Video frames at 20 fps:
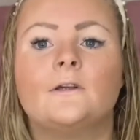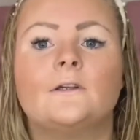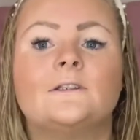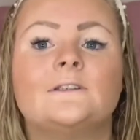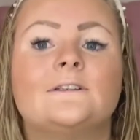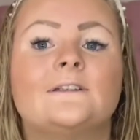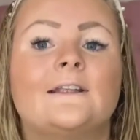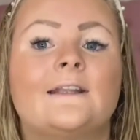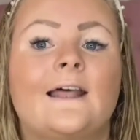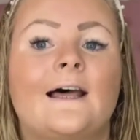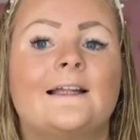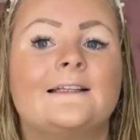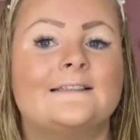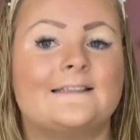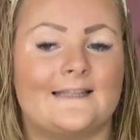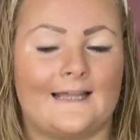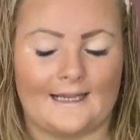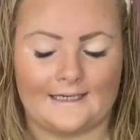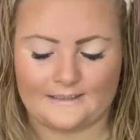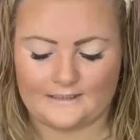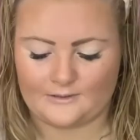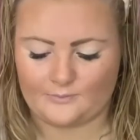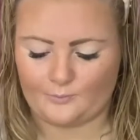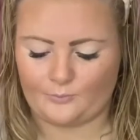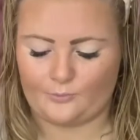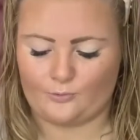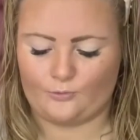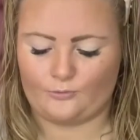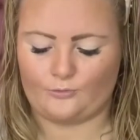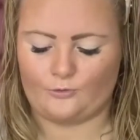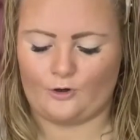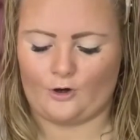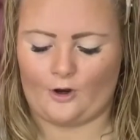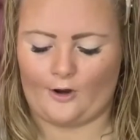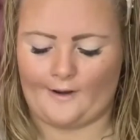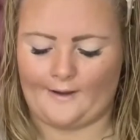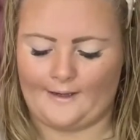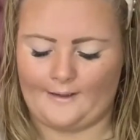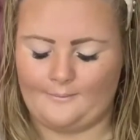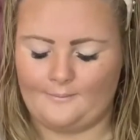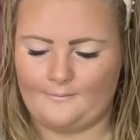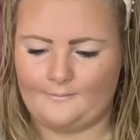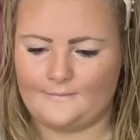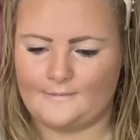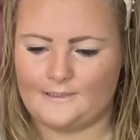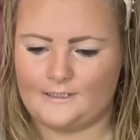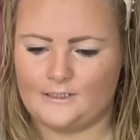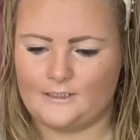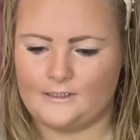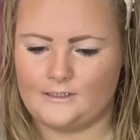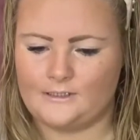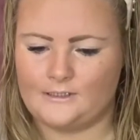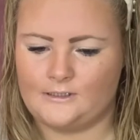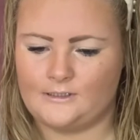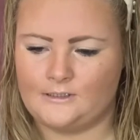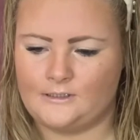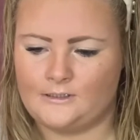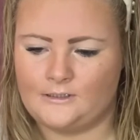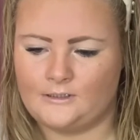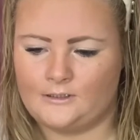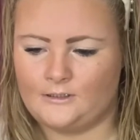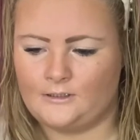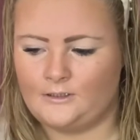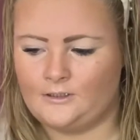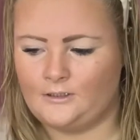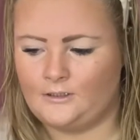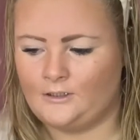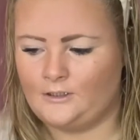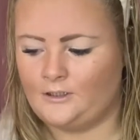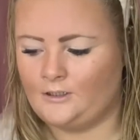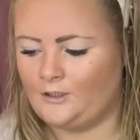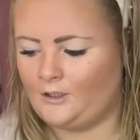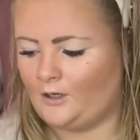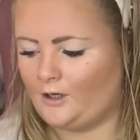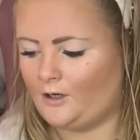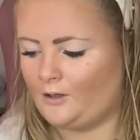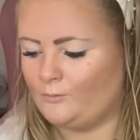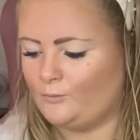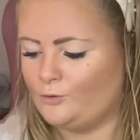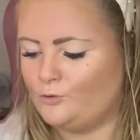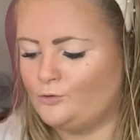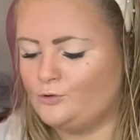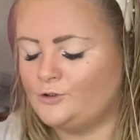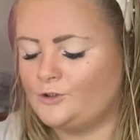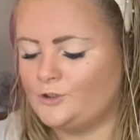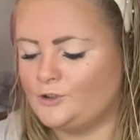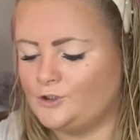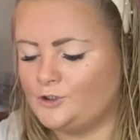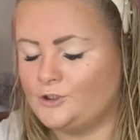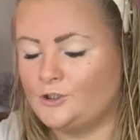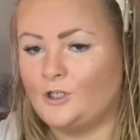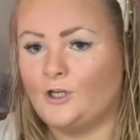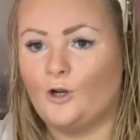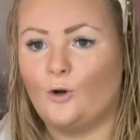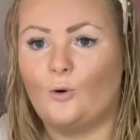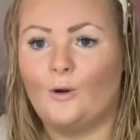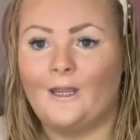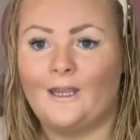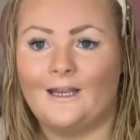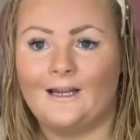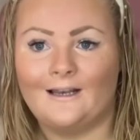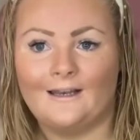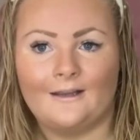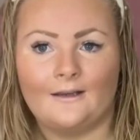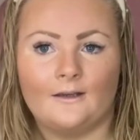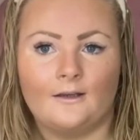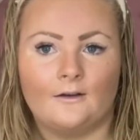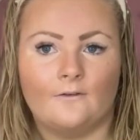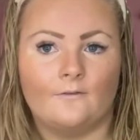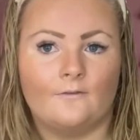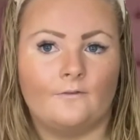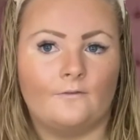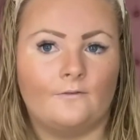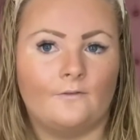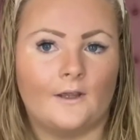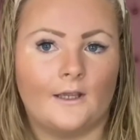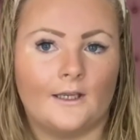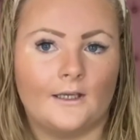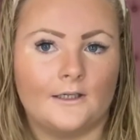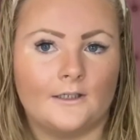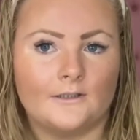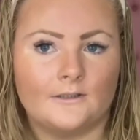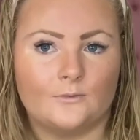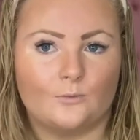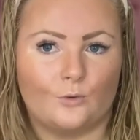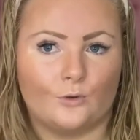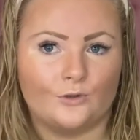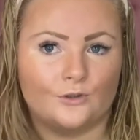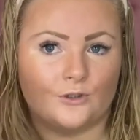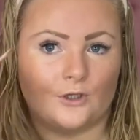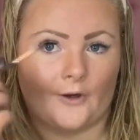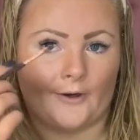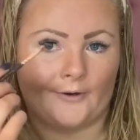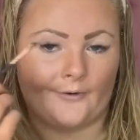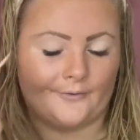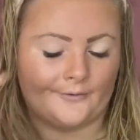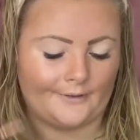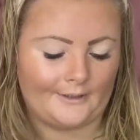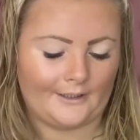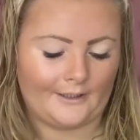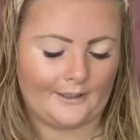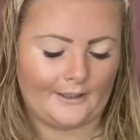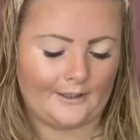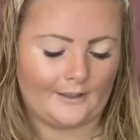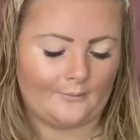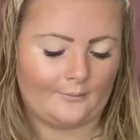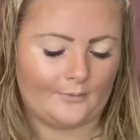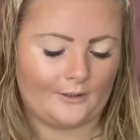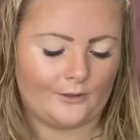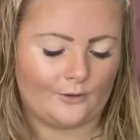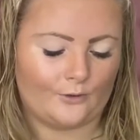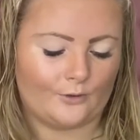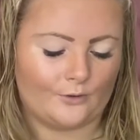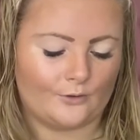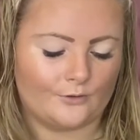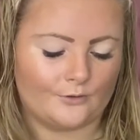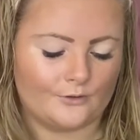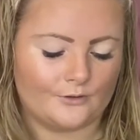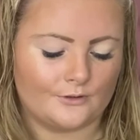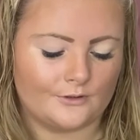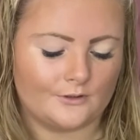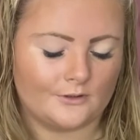So that's that primed. I'm also just going to quickly fix what's going on here, because